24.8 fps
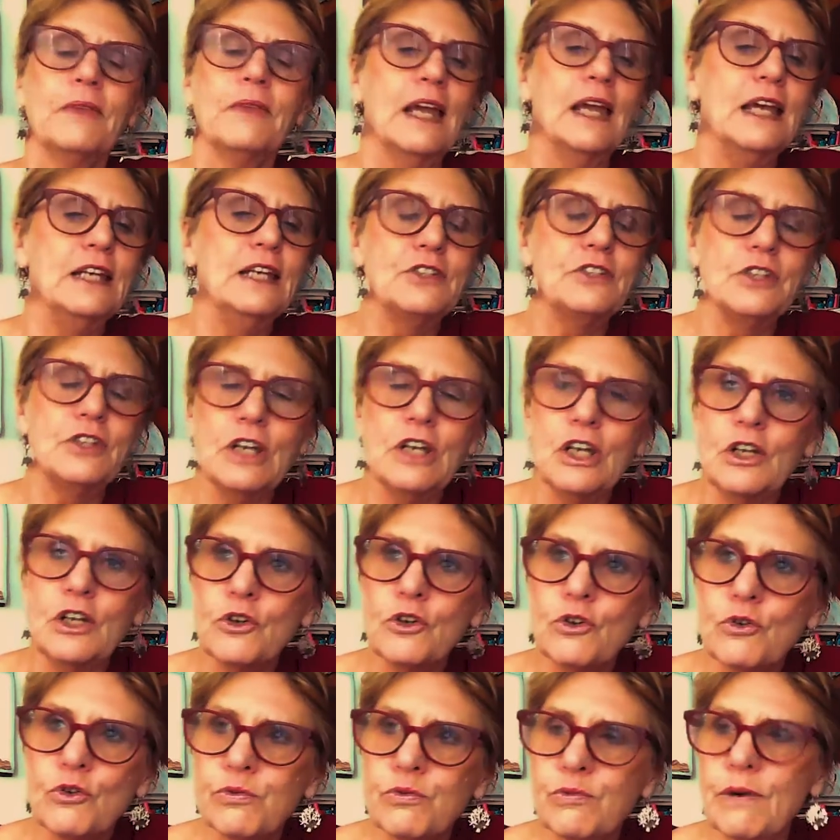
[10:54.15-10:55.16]
He's an
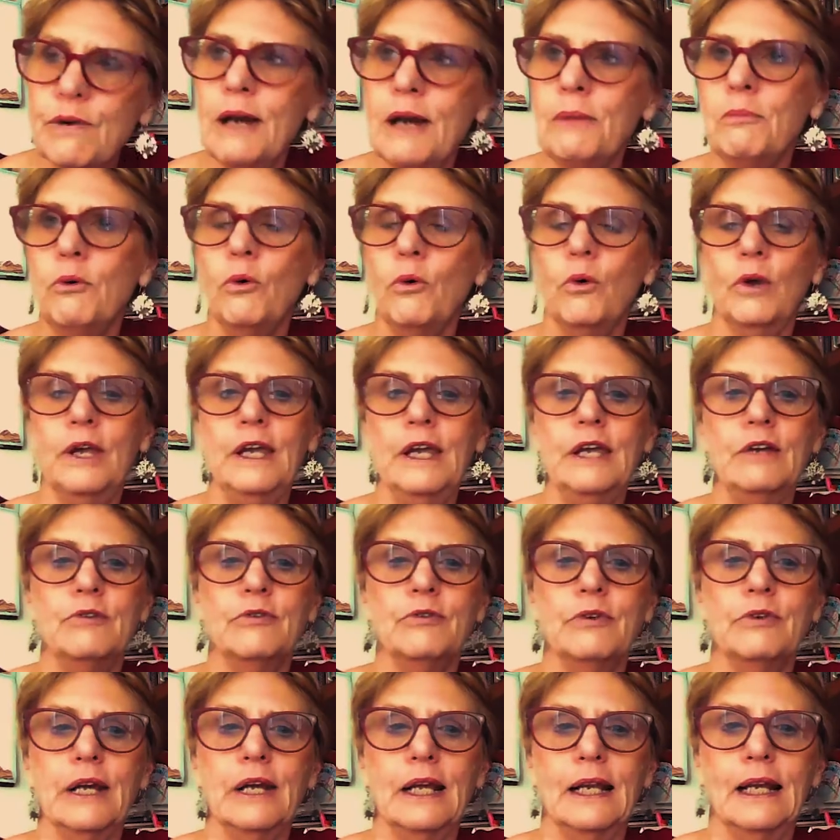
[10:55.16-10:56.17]
incredible kid,
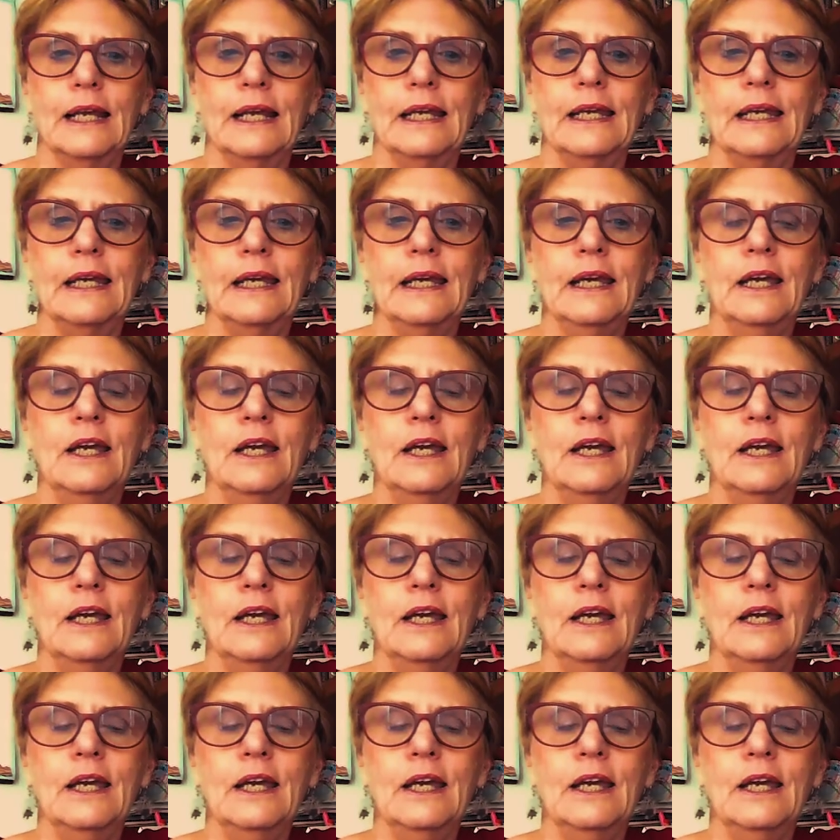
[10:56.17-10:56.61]
really,